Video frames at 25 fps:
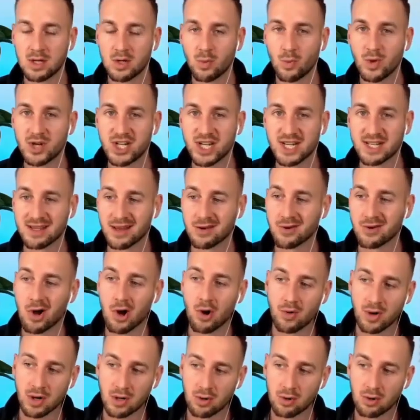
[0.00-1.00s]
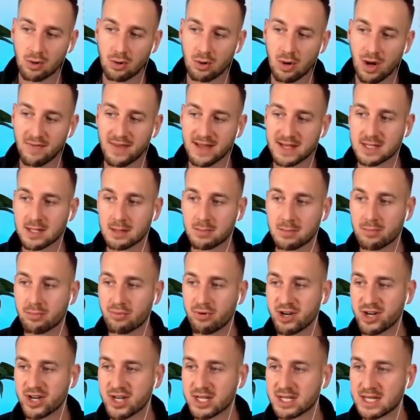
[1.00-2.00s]
which is an oracle, and there's some
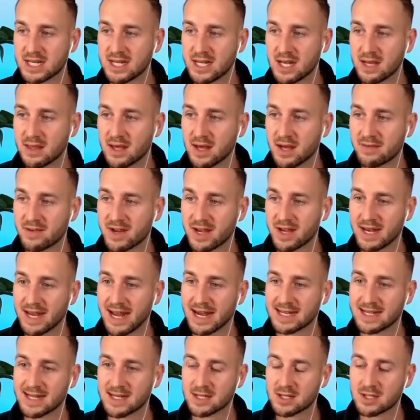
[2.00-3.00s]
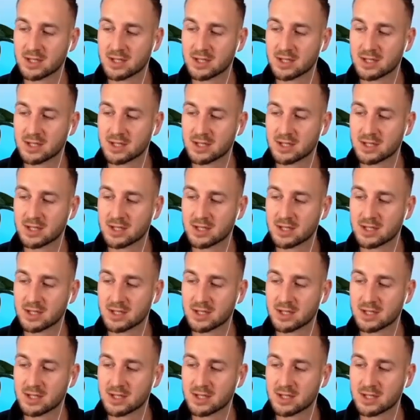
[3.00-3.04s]
bridges here that are connected